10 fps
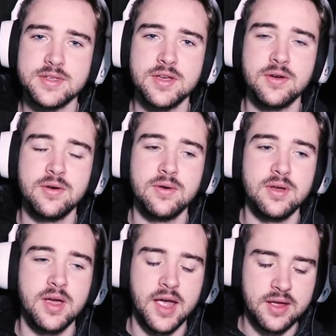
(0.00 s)

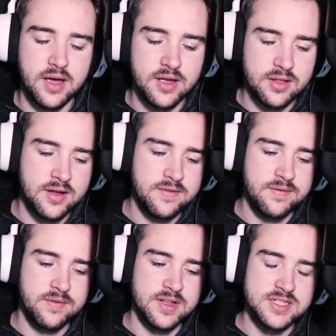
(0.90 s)
So I
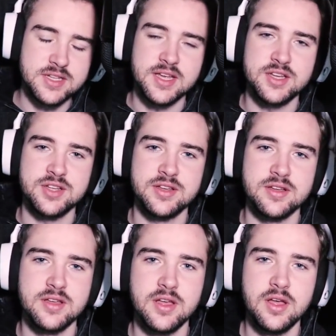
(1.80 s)
love listening
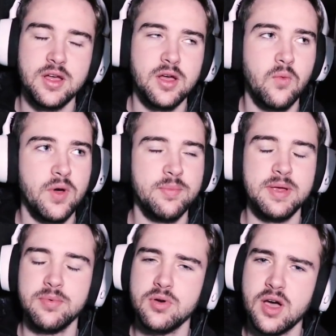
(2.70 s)
to
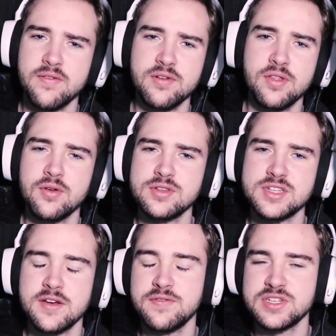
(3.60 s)
when people cover their
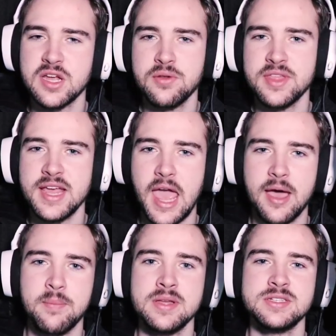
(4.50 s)
own stuff, which I don't think
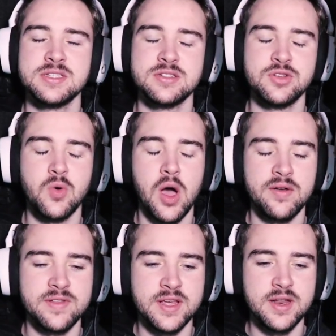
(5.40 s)
happens too
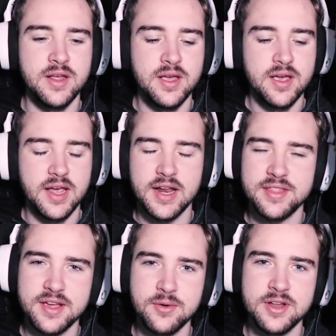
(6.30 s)
often.
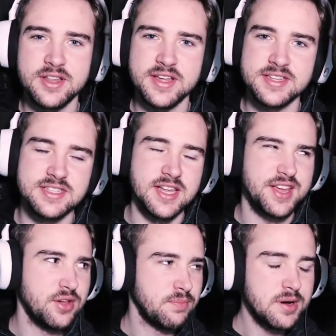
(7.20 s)
And I think when it does,
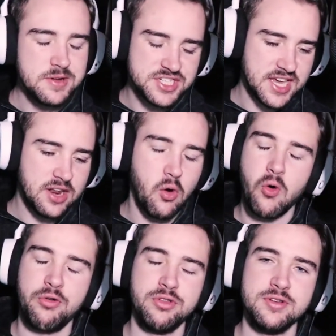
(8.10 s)
like, you pretty much get a
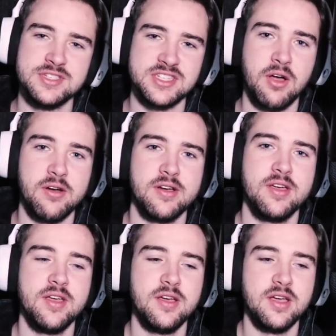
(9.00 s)
whole new
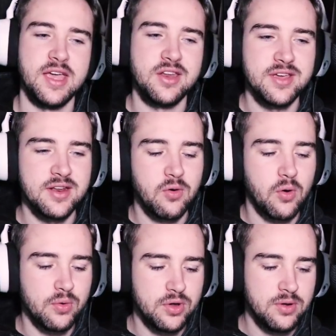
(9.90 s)
song and you get a
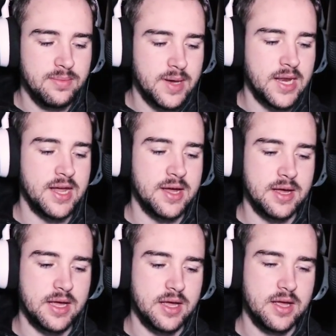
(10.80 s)
whole new
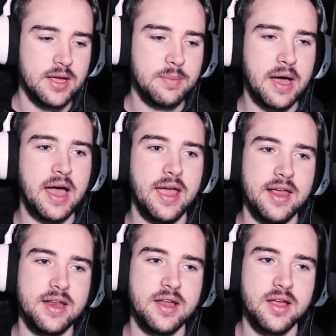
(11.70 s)
meaning
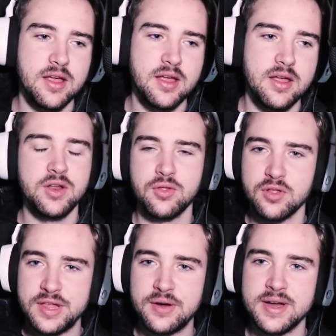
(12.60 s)
behind, you know,
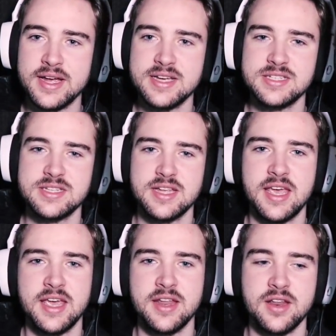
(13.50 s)
the lyrics
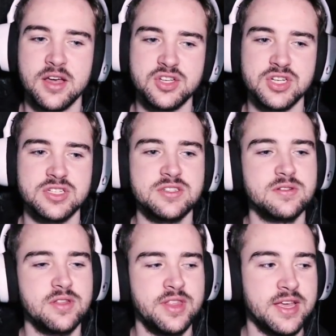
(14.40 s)
and not
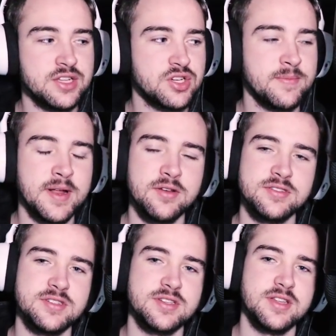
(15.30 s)
just the
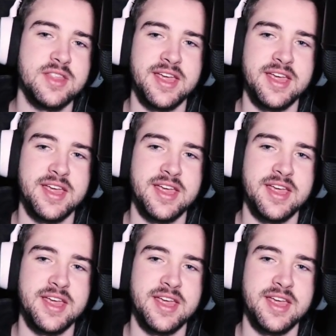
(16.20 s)
instrumentals.